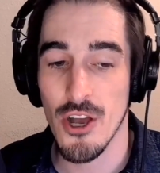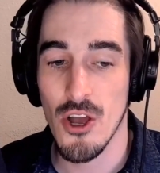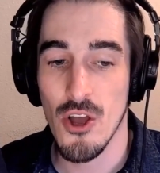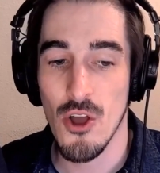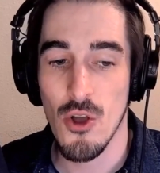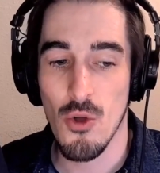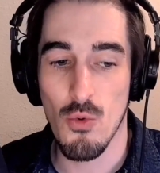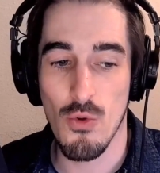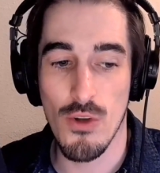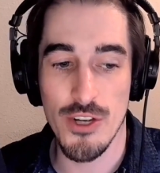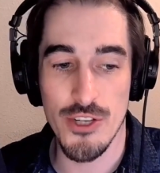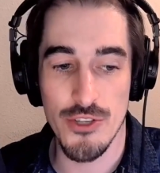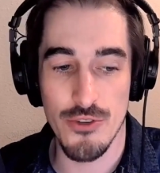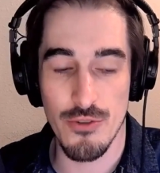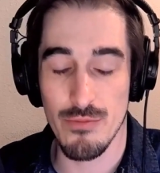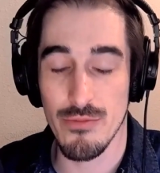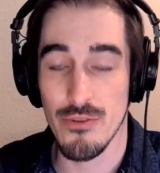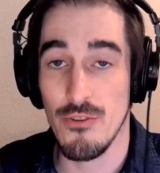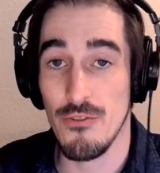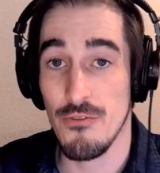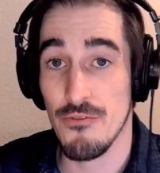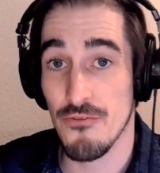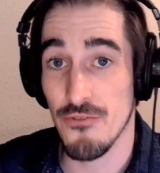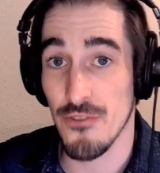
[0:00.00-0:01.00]
was
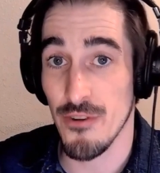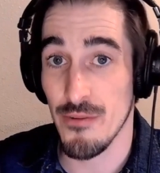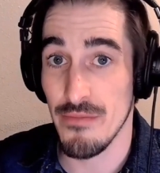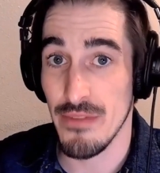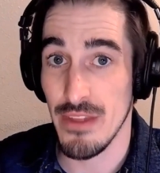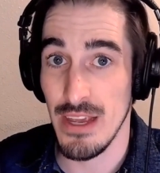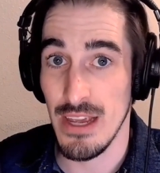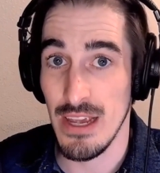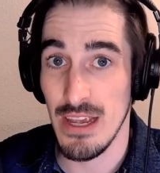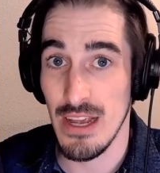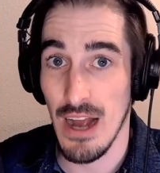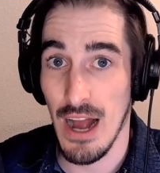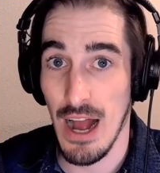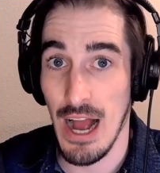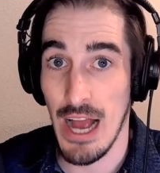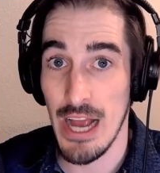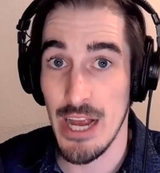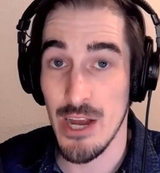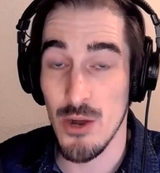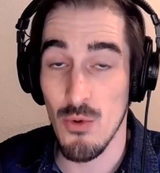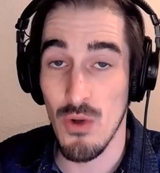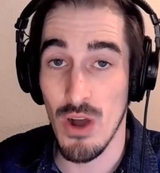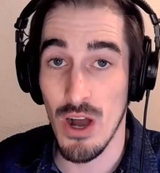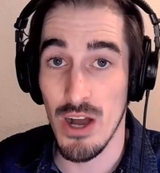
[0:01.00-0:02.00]
removed from the
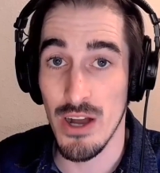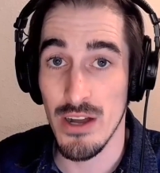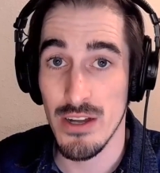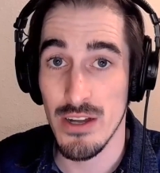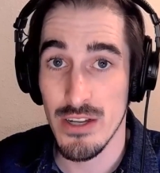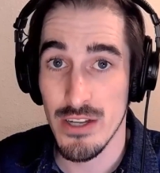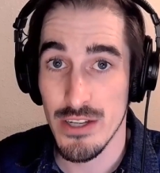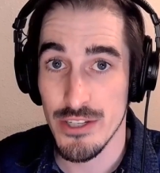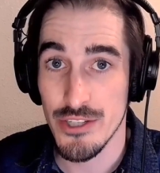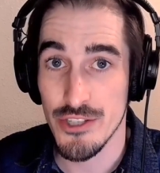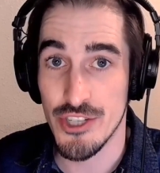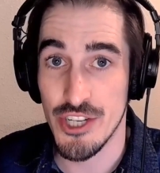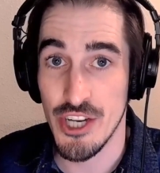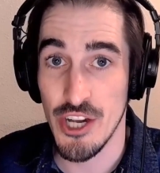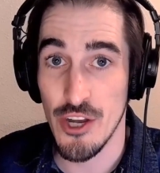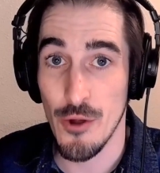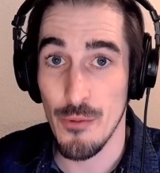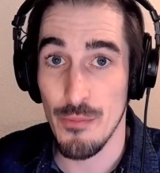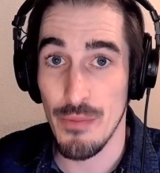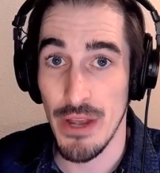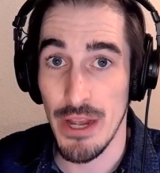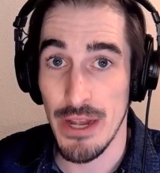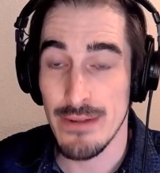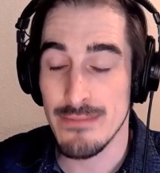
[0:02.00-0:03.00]
Iowa
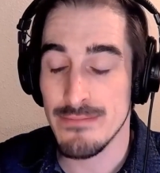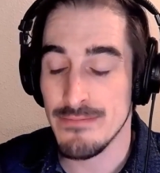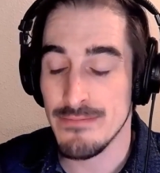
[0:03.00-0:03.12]
GOP.